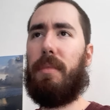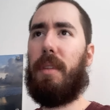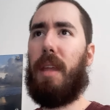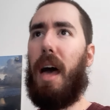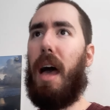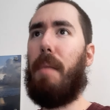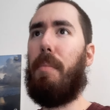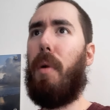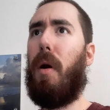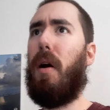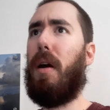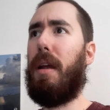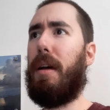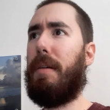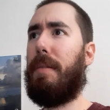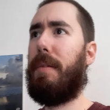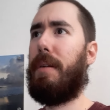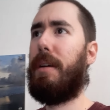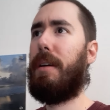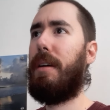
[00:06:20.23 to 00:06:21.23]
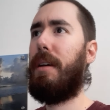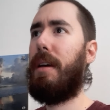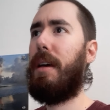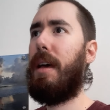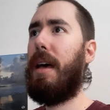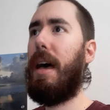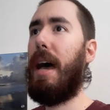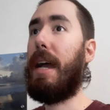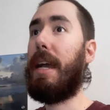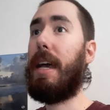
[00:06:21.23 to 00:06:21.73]
I bought it,
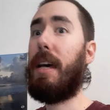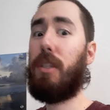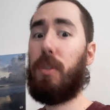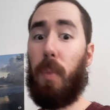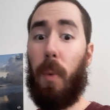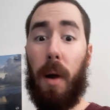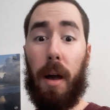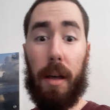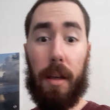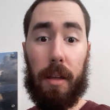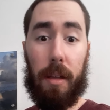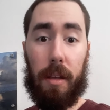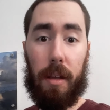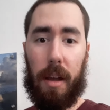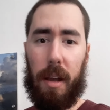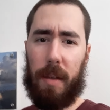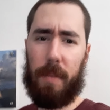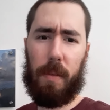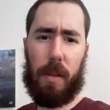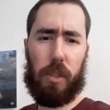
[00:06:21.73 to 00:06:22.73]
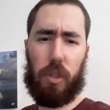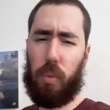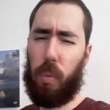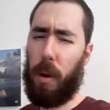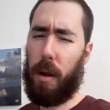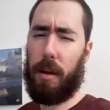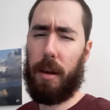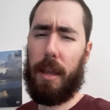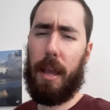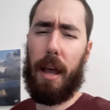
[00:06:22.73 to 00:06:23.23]
and guess what? I
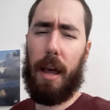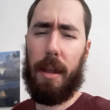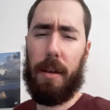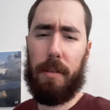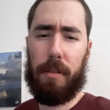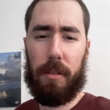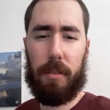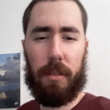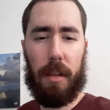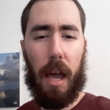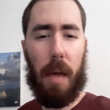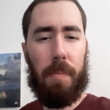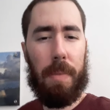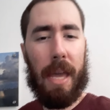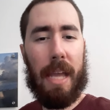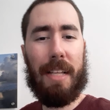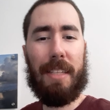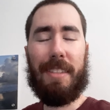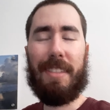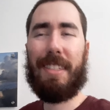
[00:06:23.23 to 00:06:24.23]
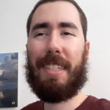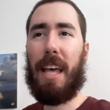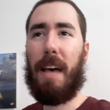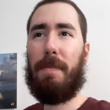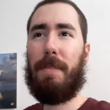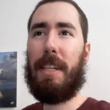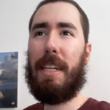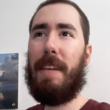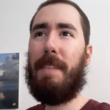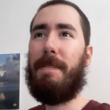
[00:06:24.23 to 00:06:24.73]
swear to God, I paid
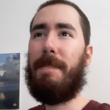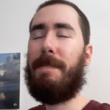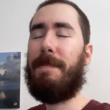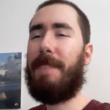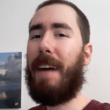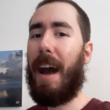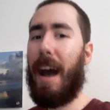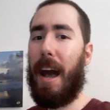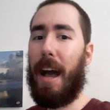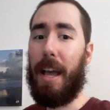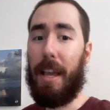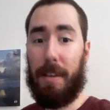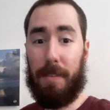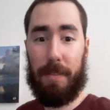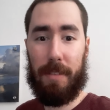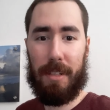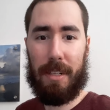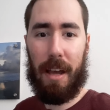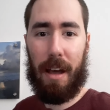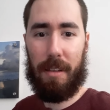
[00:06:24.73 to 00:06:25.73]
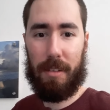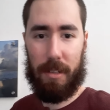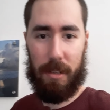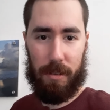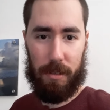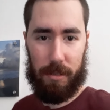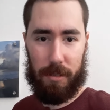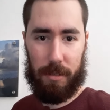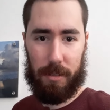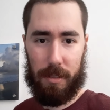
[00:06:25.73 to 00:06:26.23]

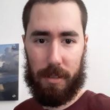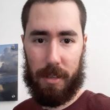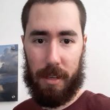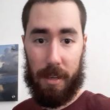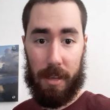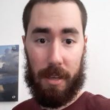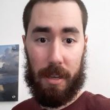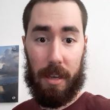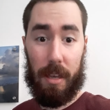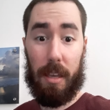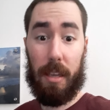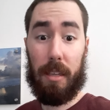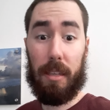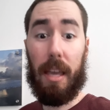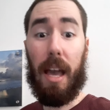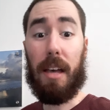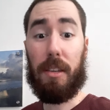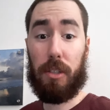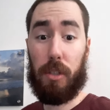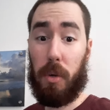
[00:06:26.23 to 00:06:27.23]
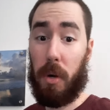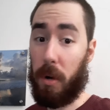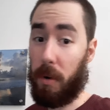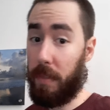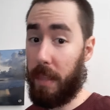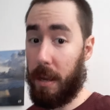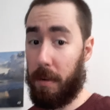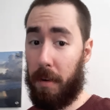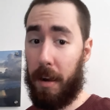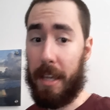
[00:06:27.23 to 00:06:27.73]
$75. Yes, you heard
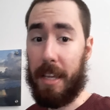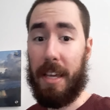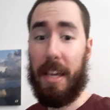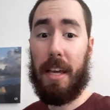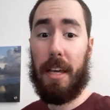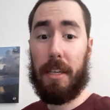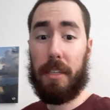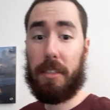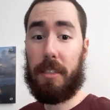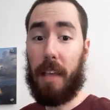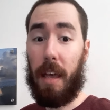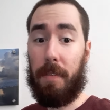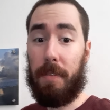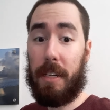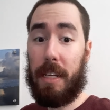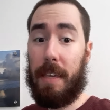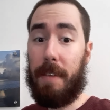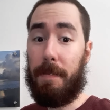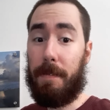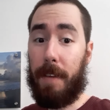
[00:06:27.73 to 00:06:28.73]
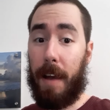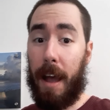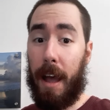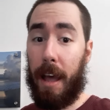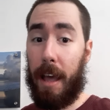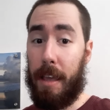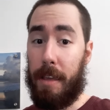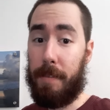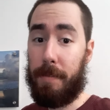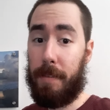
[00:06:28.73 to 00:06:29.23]
that right.
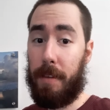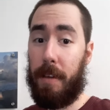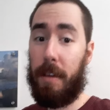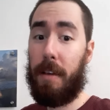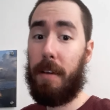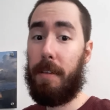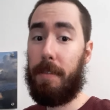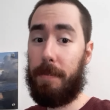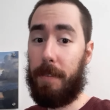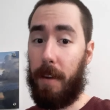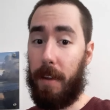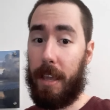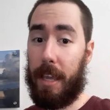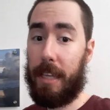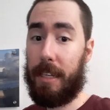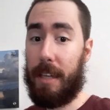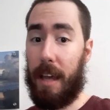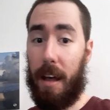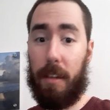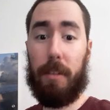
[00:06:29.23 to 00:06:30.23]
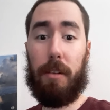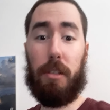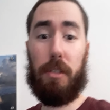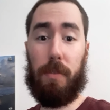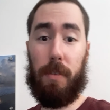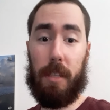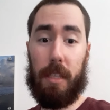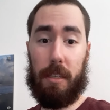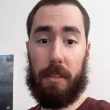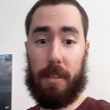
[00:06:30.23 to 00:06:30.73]
75 fucking dollars
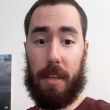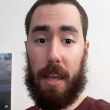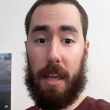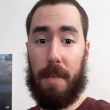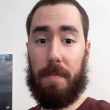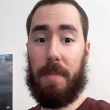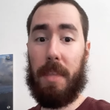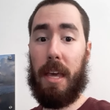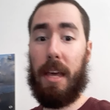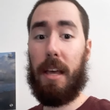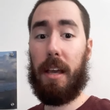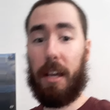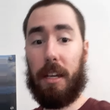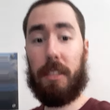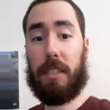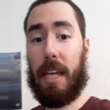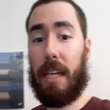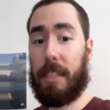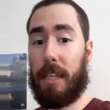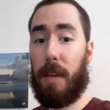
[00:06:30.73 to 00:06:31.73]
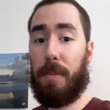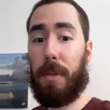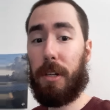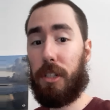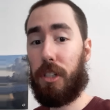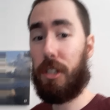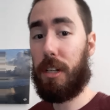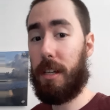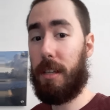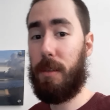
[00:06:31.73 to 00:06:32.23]
for this game. Because that's how much
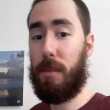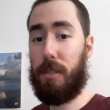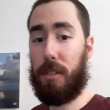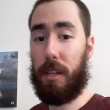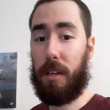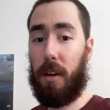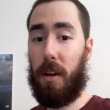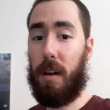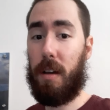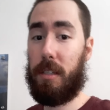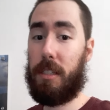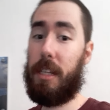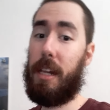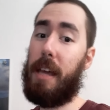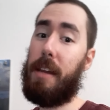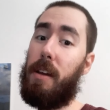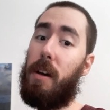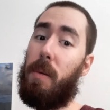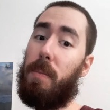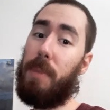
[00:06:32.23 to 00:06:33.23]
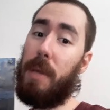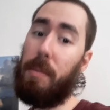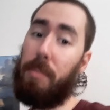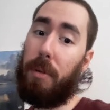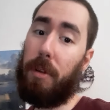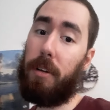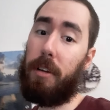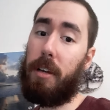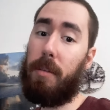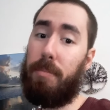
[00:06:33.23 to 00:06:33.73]
shit used to cost. And I know
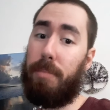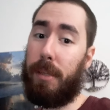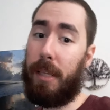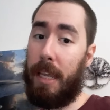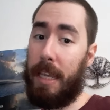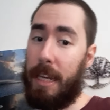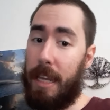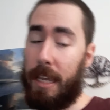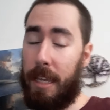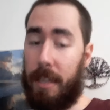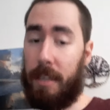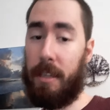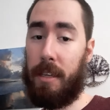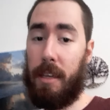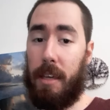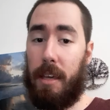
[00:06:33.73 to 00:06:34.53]
people are complaining